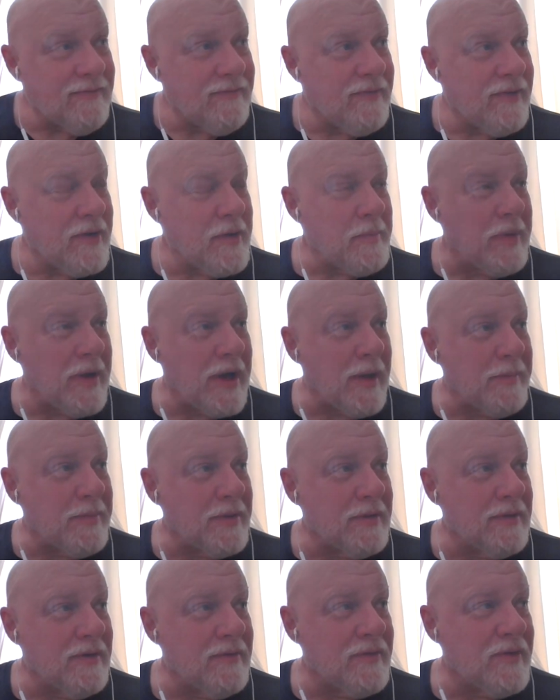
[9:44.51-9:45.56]
very
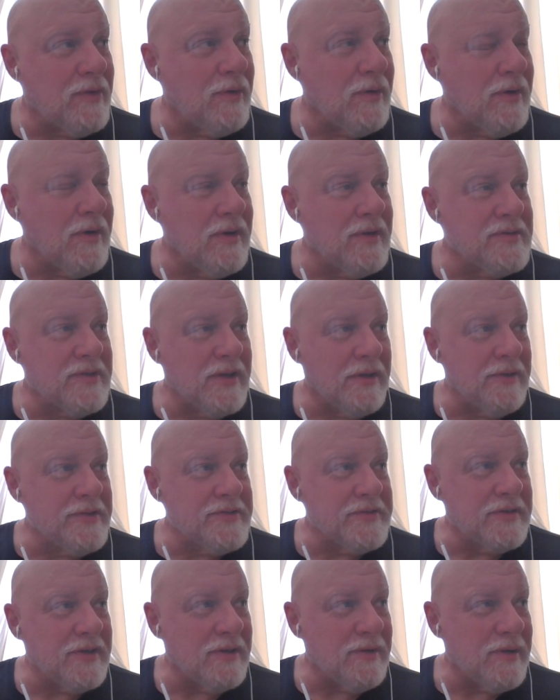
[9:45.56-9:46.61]
popular of course all the
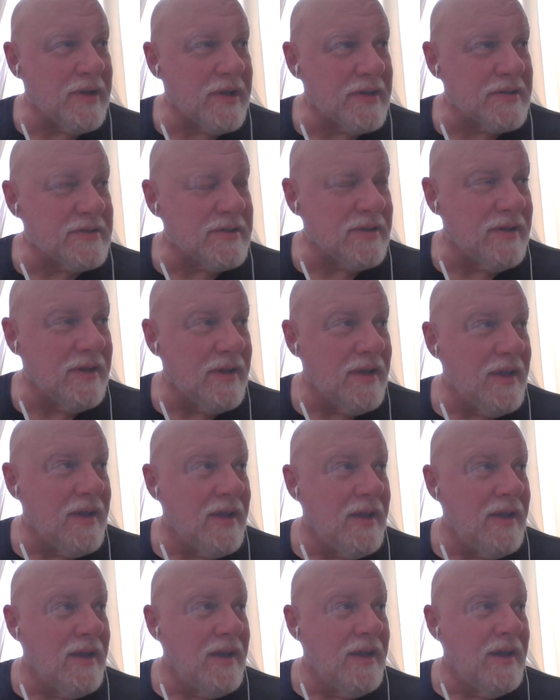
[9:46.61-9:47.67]
Stoics
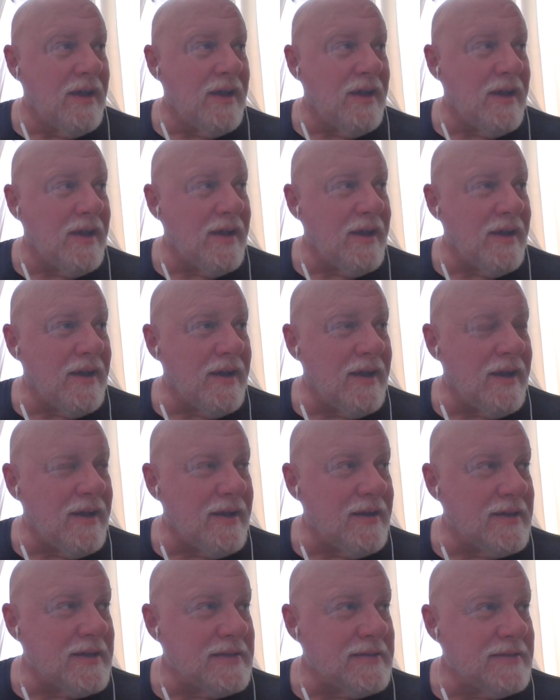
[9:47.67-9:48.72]
uh,
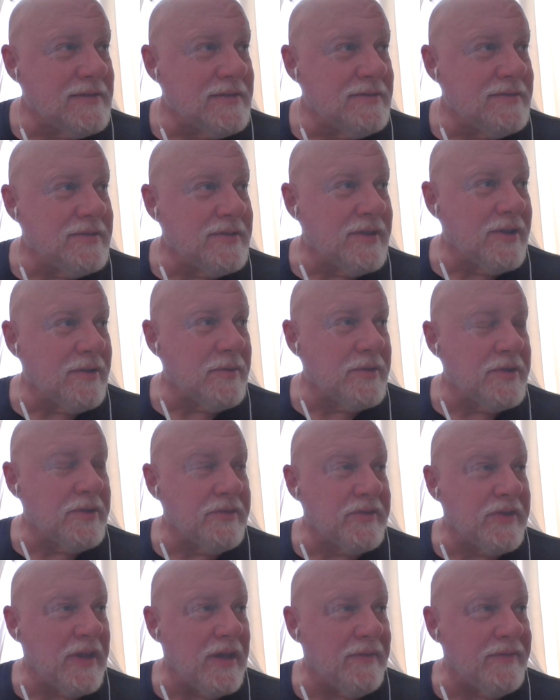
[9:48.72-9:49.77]
who's the other one
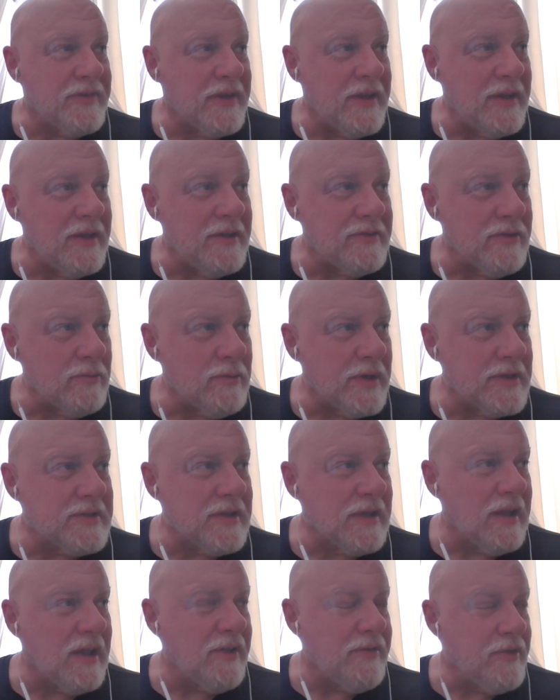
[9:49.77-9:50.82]
Dostoevsky so I watch
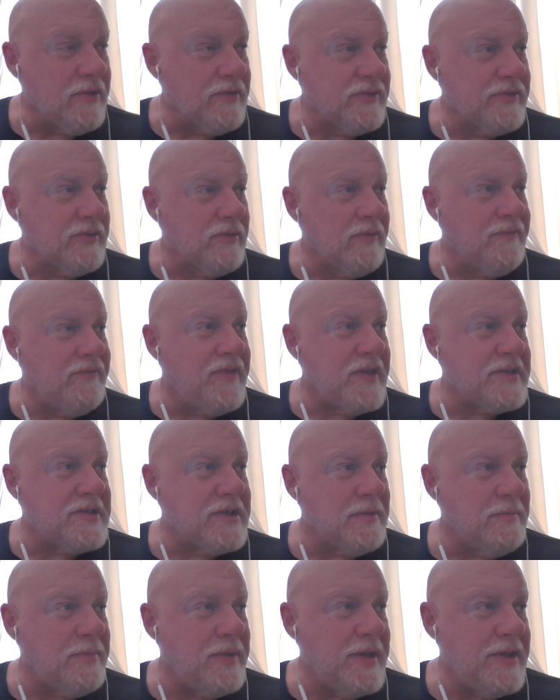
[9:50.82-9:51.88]
a lot of those
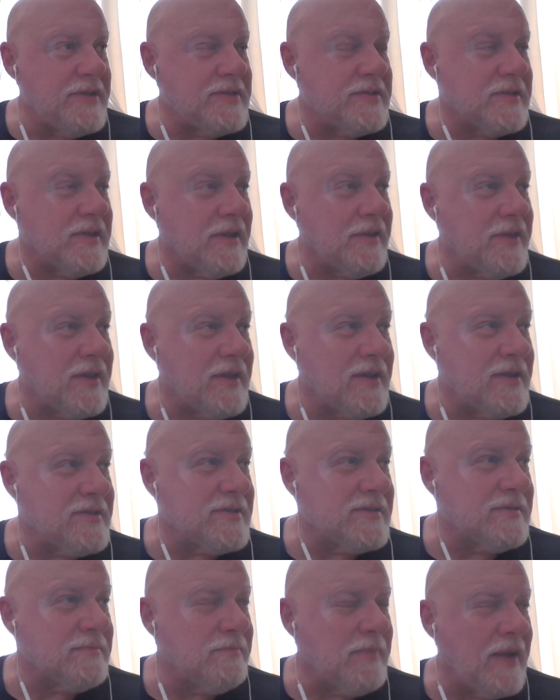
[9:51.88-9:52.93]
Fiction Beast I think
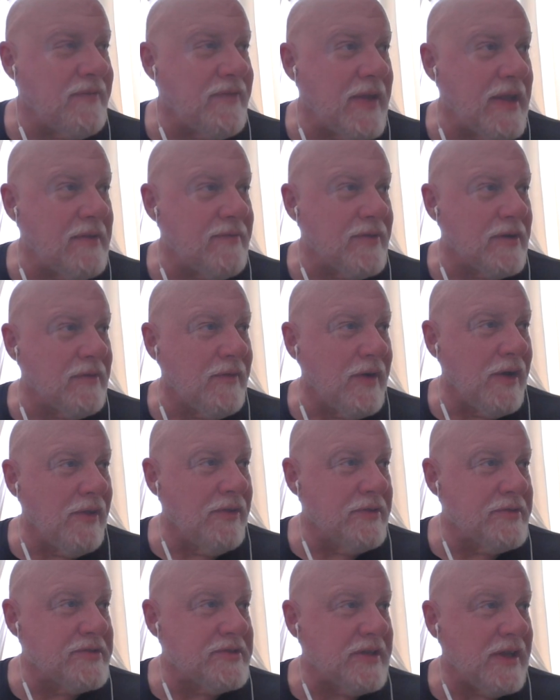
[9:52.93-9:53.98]
is my favorite of all
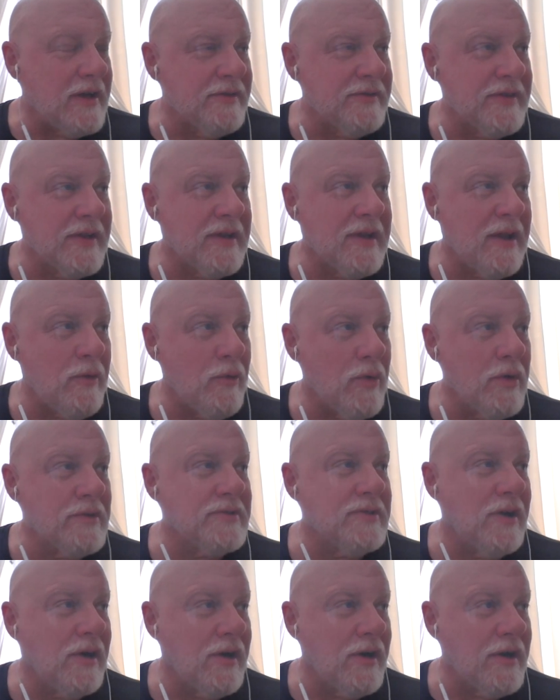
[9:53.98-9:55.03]
those channels that guy
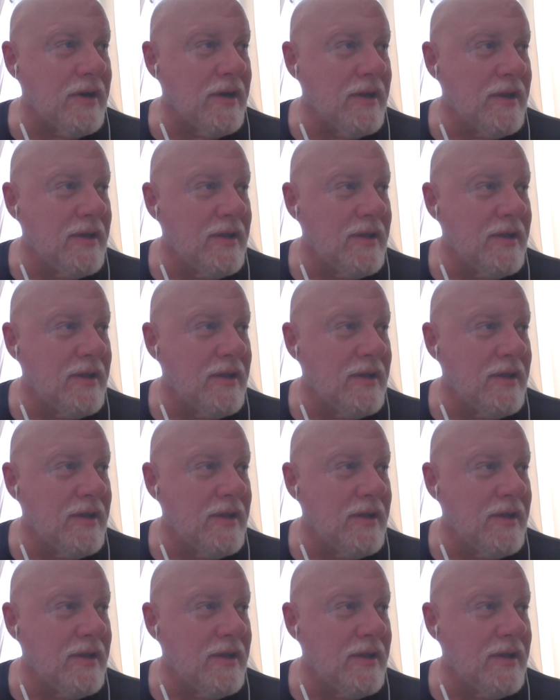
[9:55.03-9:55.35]
works hard